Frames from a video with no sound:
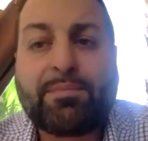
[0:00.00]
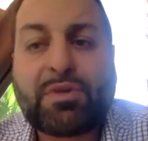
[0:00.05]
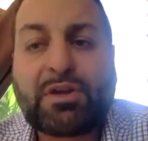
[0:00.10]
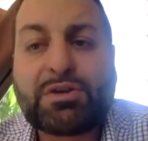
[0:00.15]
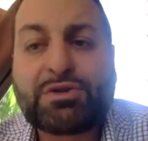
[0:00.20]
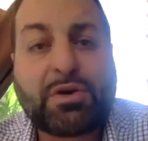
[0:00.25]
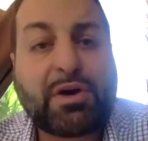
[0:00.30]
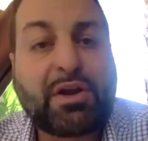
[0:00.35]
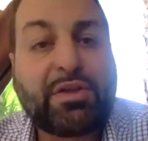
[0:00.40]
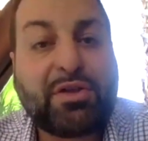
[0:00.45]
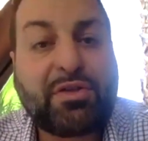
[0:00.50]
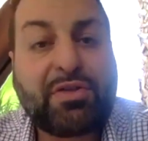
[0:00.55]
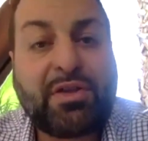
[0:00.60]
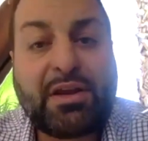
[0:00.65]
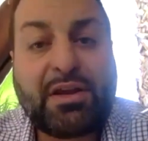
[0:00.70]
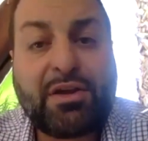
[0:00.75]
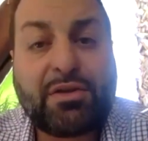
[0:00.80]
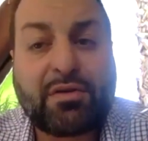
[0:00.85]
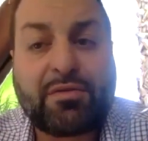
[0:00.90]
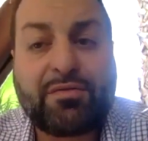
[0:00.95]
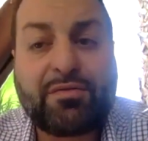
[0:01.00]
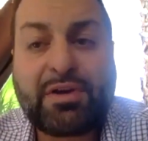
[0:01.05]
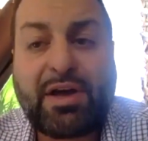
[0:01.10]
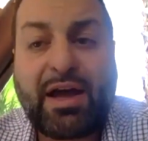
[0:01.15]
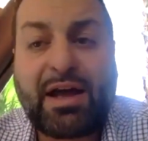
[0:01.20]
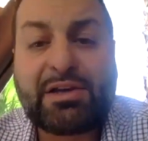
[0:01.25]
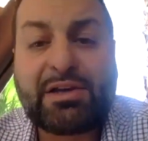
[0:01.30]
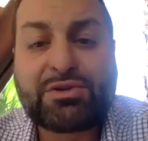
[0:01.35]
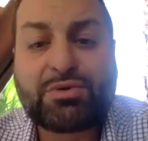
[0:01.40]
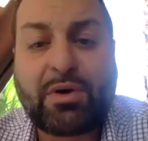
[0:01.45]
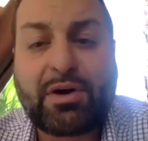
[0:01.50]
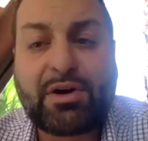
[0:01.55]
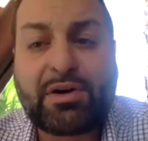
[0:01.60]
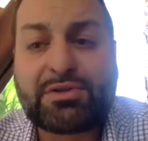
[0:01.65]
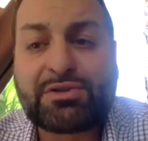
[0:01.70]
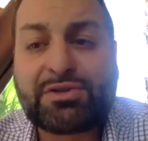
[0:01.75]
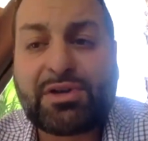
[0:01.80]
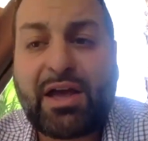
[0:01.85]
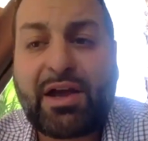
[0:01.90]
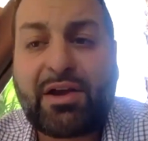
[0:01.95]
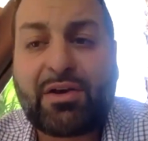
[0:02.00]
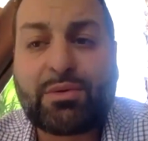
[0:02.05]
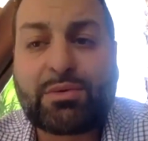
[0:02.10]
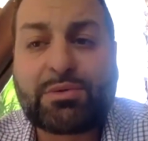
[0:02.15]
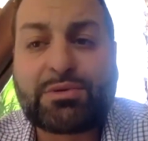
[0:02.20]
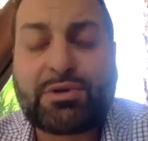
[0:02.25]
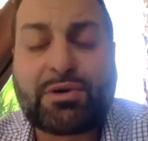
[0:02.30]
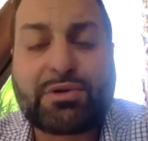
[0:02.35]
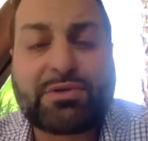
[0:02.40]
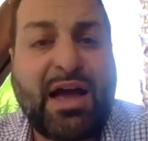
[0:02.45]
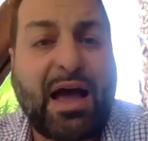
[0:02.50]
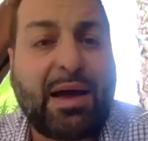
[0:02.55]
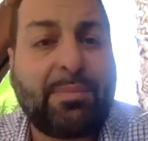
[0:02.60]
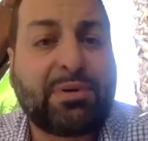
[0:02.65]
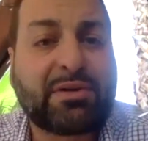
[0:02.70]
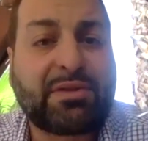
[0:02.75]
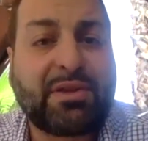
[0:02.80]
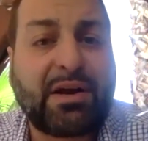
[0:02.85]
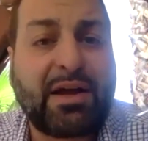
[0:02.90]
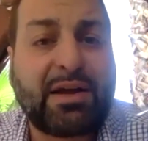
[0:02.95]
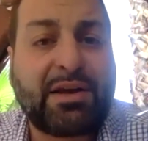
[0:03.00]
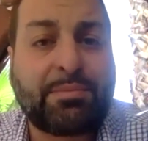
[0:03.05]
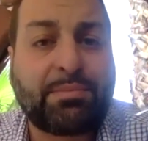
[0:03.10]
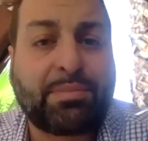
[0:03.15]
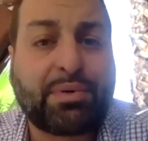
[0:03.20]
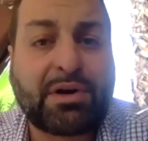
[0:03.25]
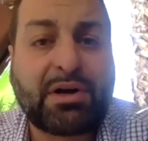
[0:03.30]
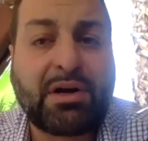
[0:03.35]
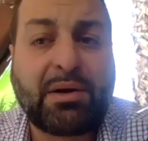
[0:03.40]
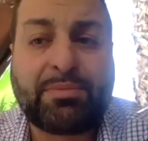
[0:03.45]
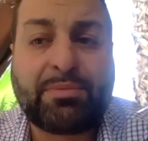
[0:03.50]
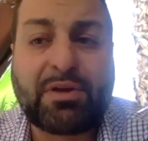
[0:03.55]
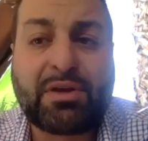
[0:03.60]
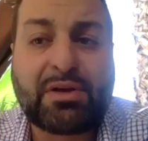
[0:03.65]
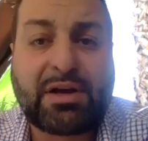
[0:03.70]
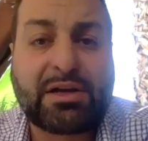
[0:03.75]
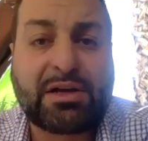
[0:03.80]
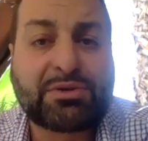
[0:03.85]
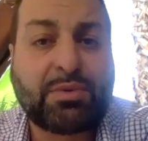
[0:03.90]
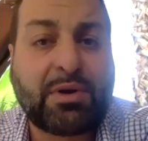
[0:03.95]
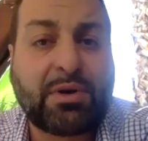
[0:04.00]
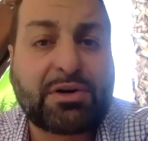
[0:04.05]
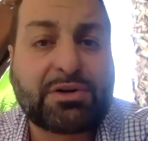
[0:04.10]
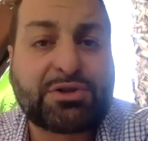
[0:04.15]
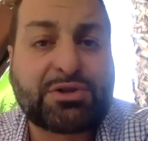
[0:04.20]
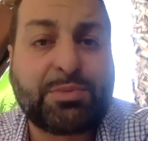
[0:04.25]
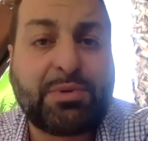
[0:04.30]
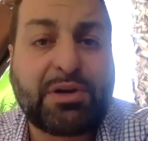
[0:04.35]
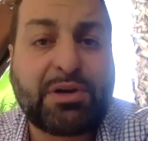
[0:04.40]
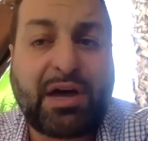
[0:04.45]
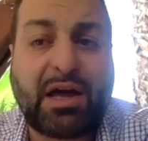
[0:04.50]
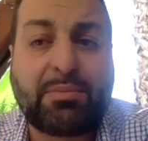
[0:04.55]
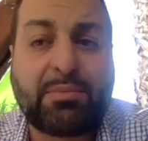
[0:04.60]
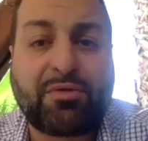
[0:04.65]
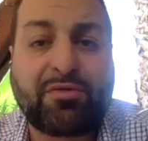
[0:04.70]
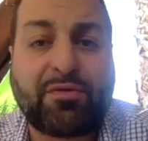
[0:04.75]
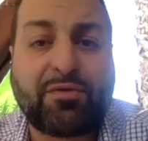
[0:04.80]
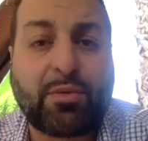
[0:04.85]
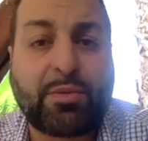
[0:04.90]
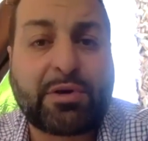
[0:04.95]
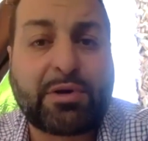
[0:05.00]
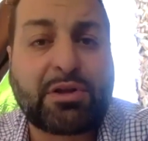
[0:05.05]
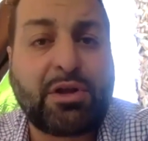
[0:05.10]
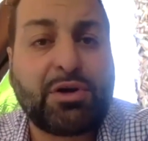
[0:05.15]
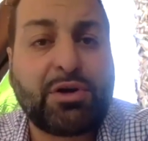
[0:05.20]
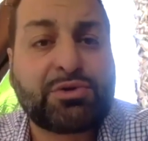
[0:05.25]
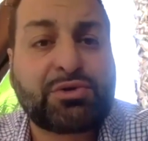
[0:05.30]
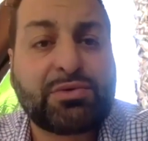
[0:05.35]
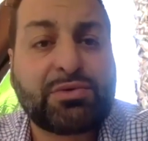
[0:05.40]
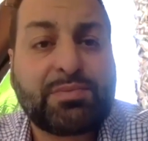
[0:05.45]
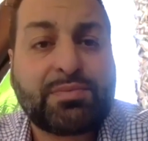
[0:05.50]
Is there anything that either of you guys wanted to say, or was there a topic that I didn't bring up that you guys wanted to speak on before we close?